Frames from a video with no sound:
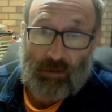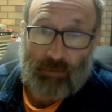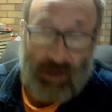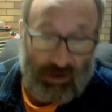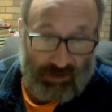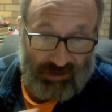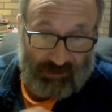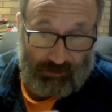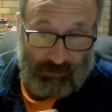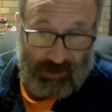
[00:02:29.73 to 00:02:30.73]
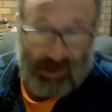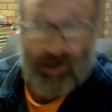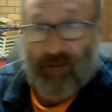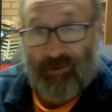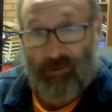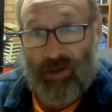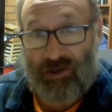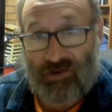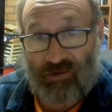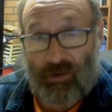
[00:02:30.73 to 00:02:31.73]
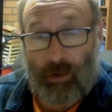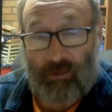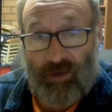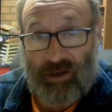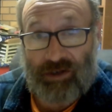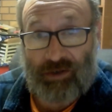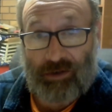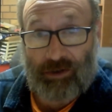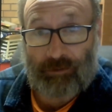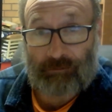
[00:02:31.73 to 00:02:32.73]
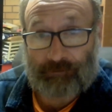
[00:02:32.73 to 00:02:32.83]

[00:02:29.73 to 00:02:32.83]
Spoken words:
Because you don't have to rush through it, really, do you?